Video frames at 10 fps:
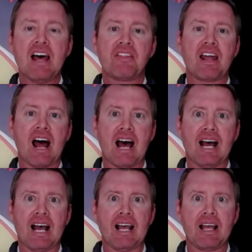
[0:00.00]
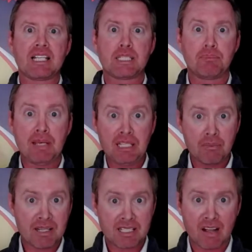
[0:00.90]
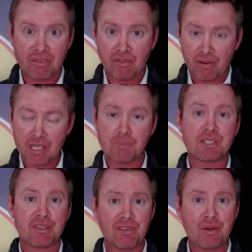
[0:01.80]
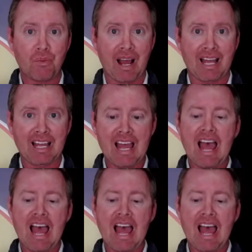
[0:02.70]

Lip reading: that I speak to myself in a very specific way.